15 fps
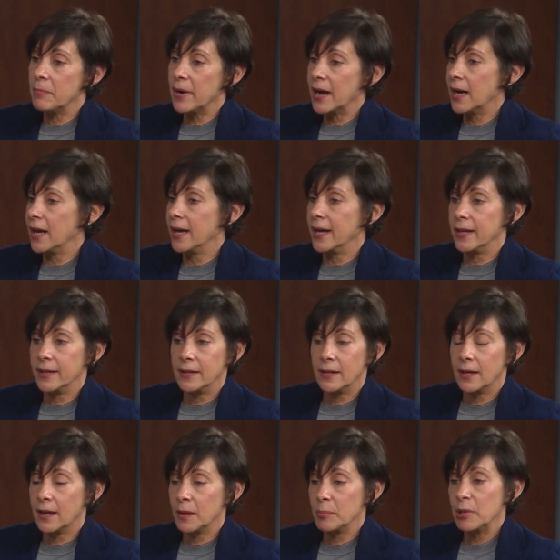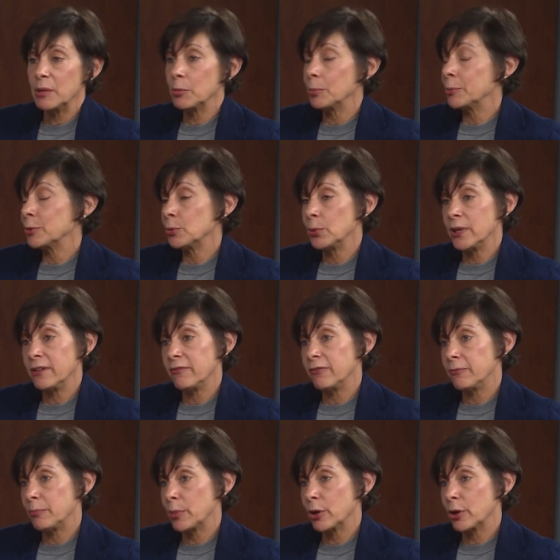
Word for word: by uh, people we've